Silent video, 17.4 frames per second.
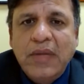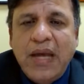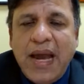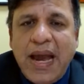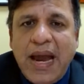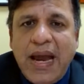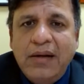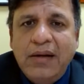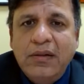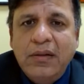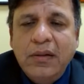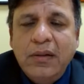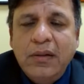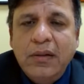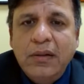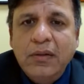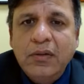And
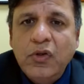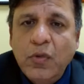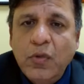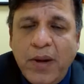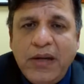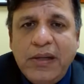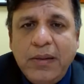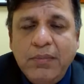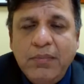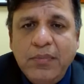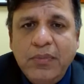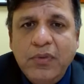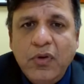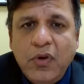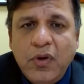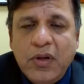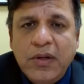you met him,
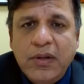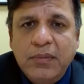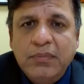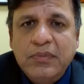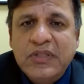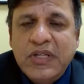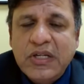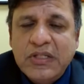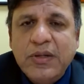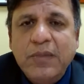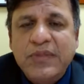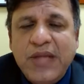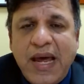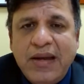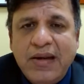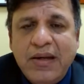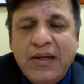you're a systems
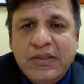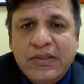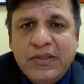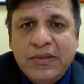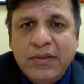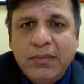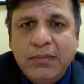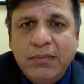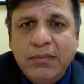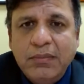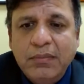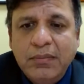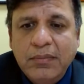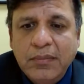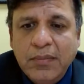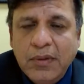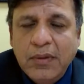analyst.
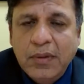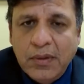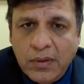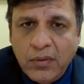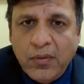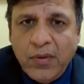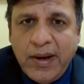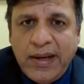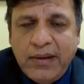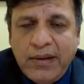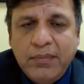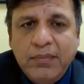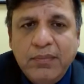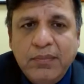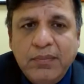Great.